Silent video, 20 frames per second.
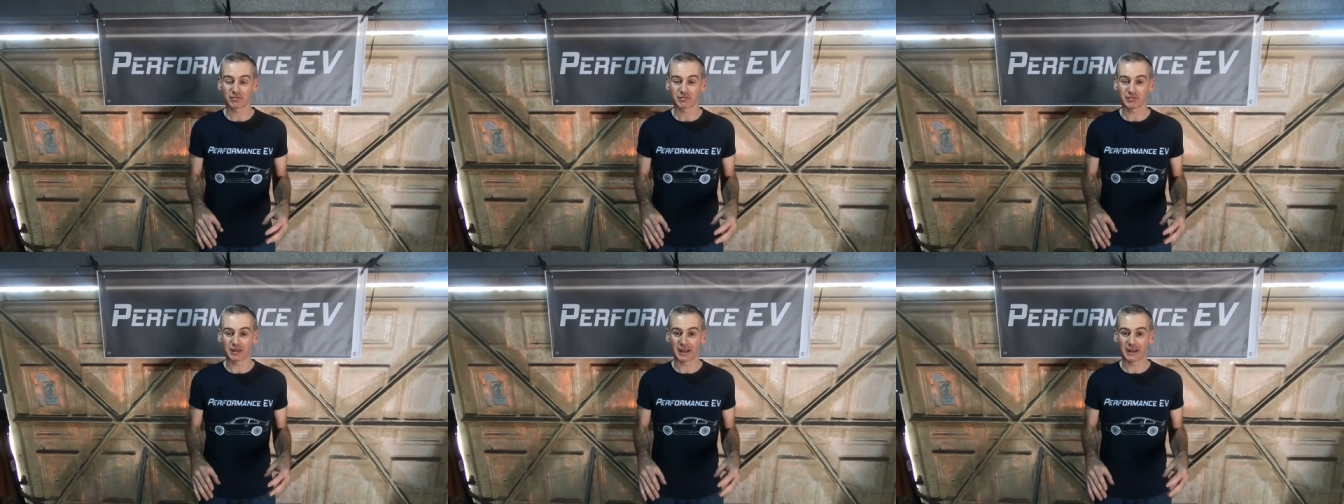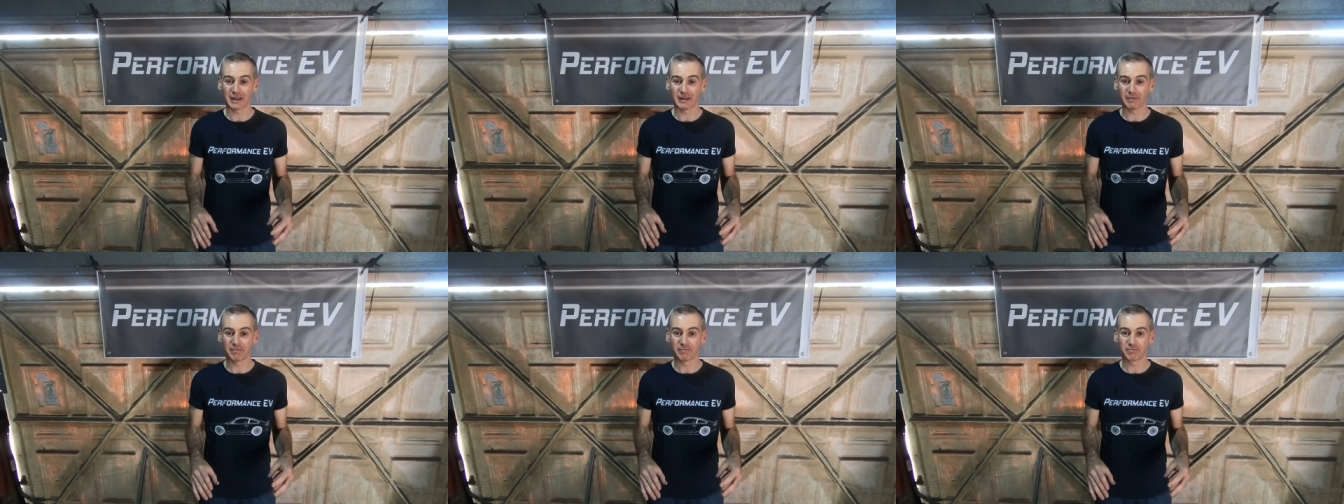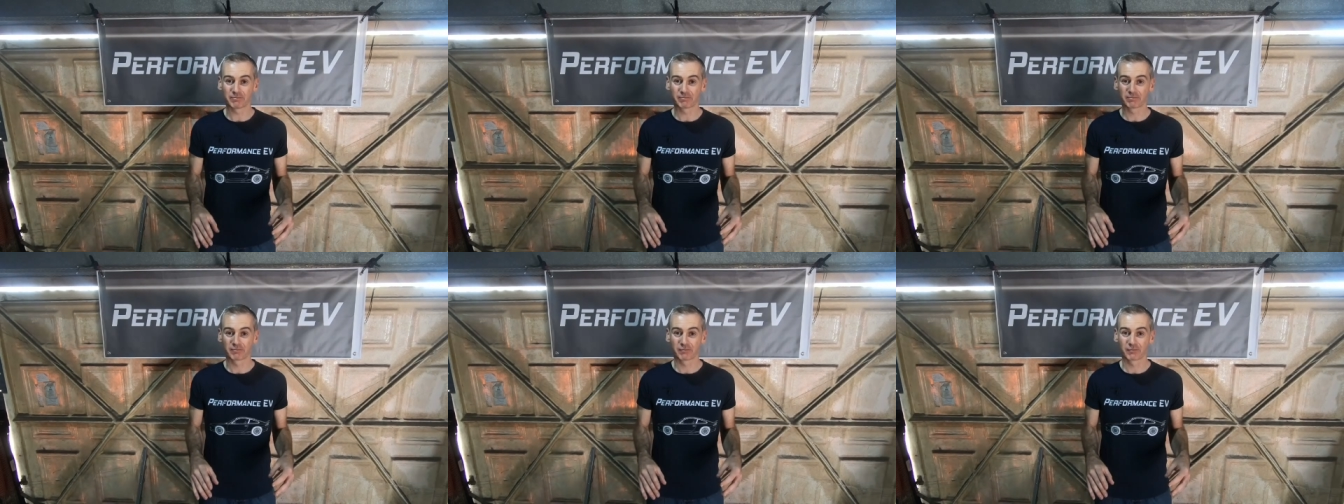
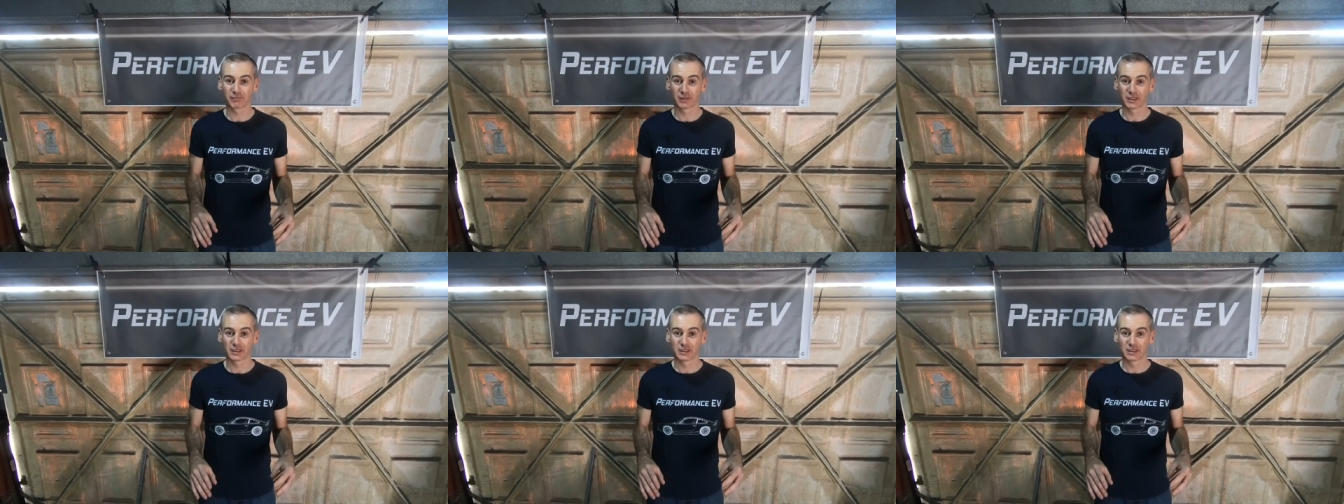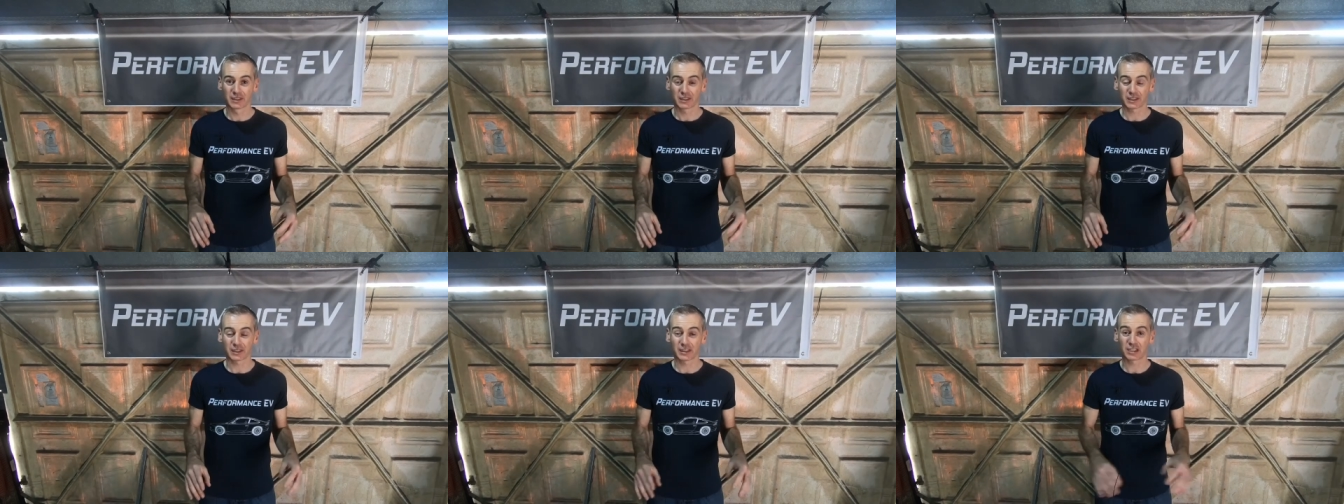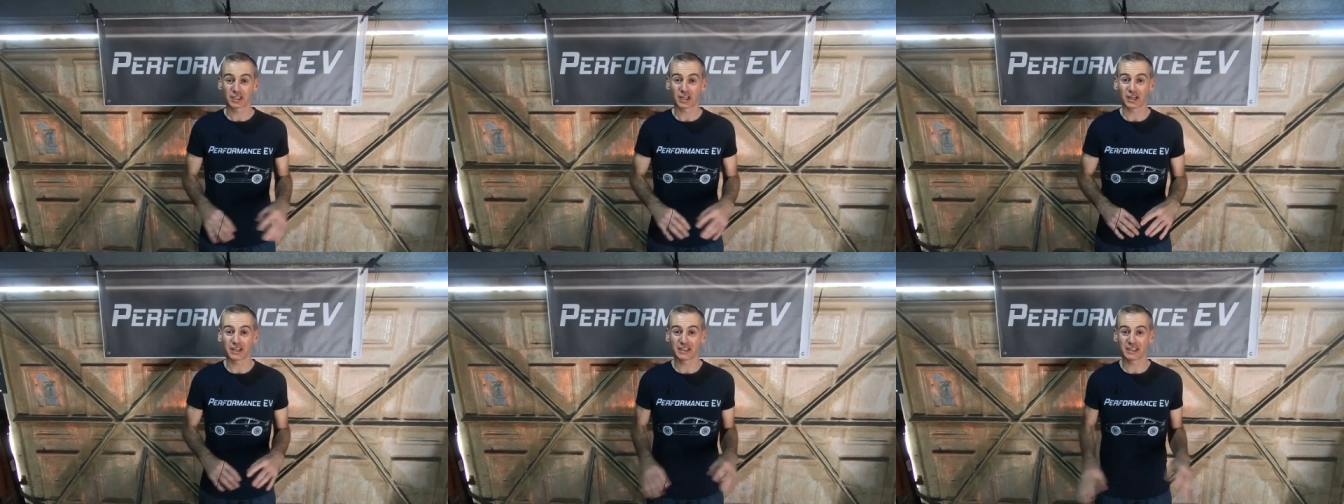um, kind of
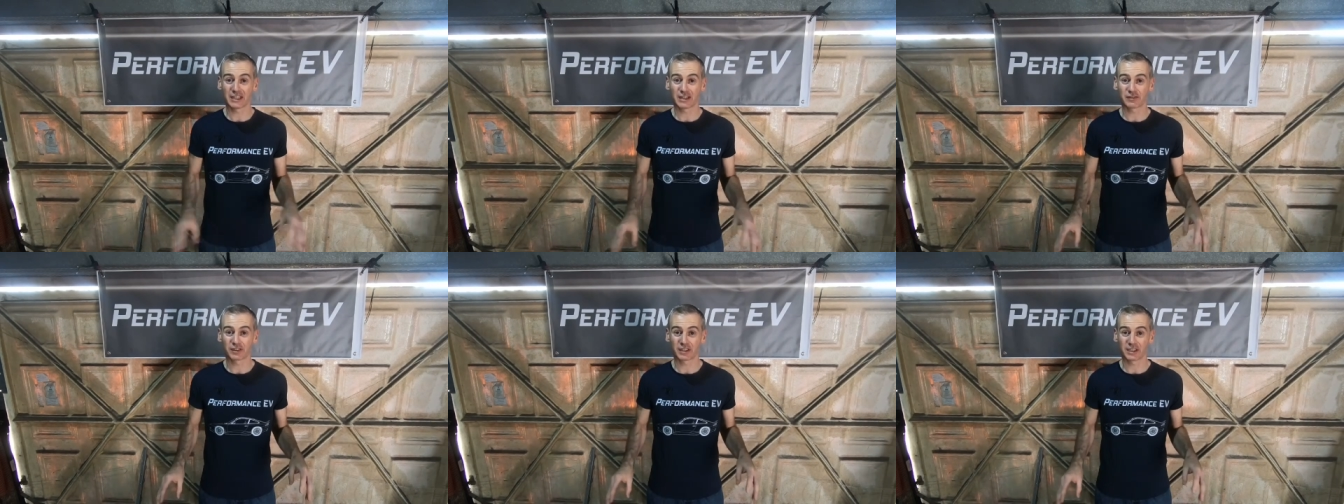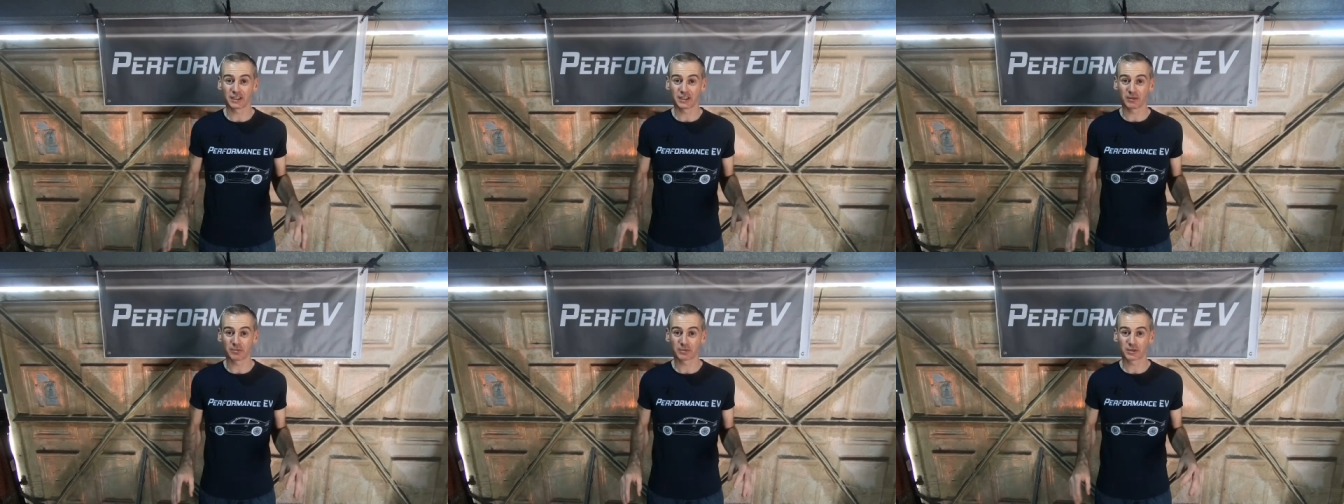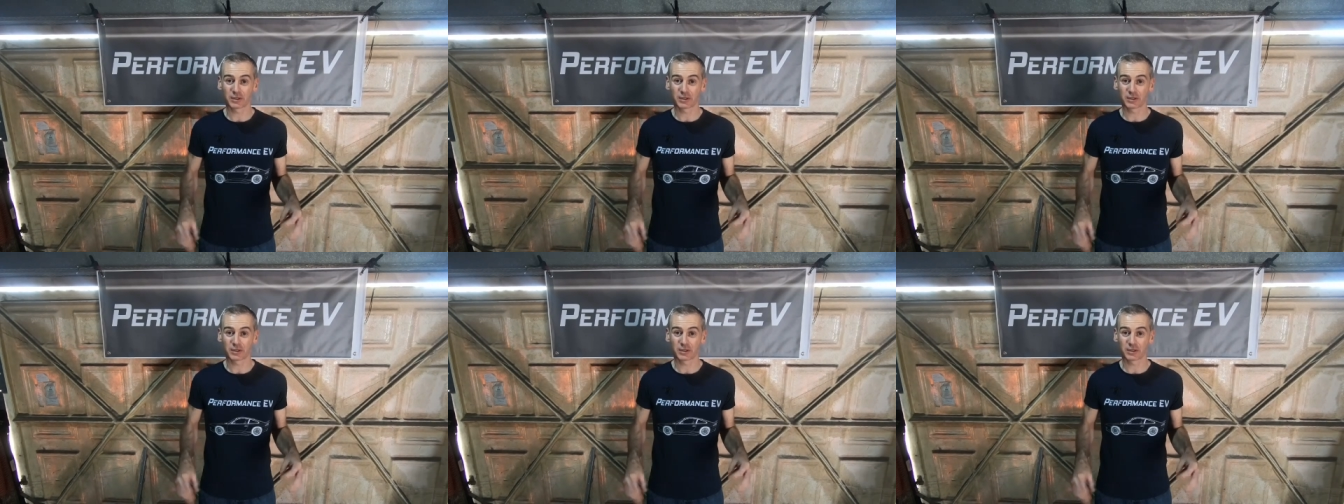tidy everything up.